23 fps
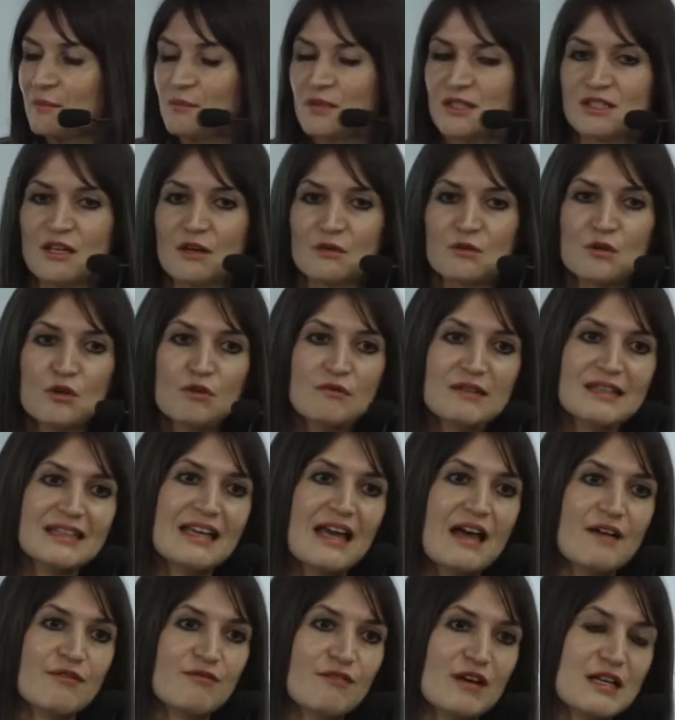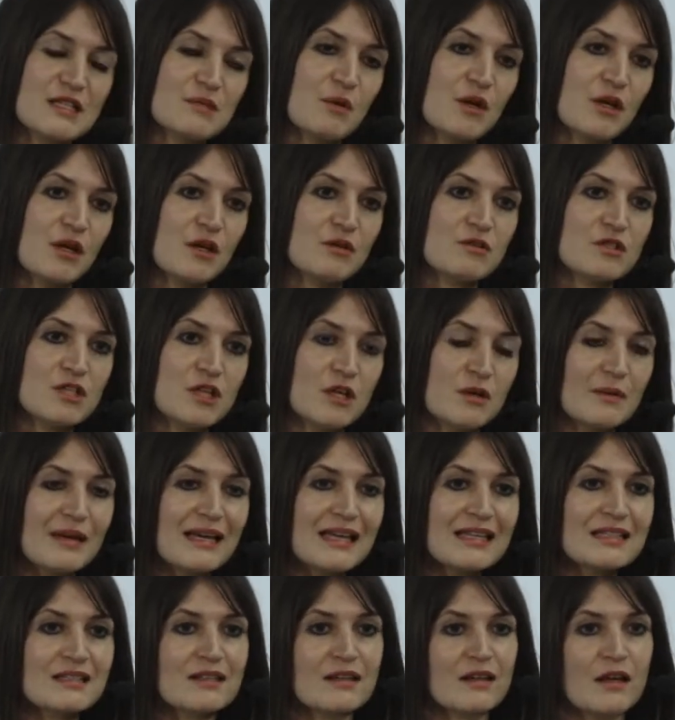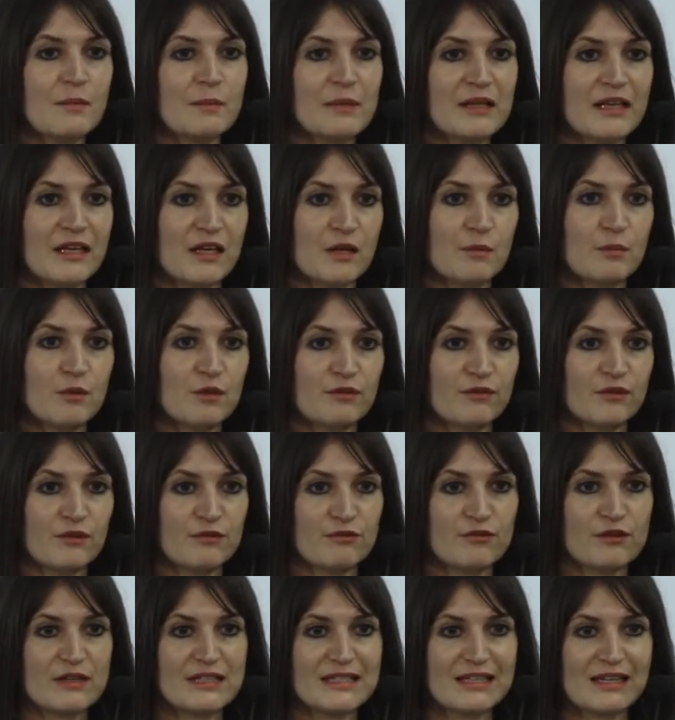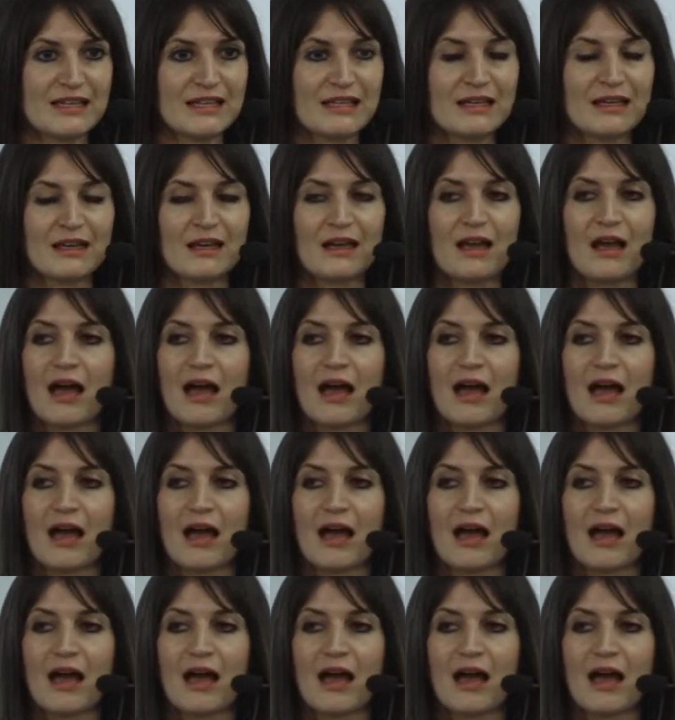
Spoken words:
So currently FRS 102 isn't applicable for frizzy,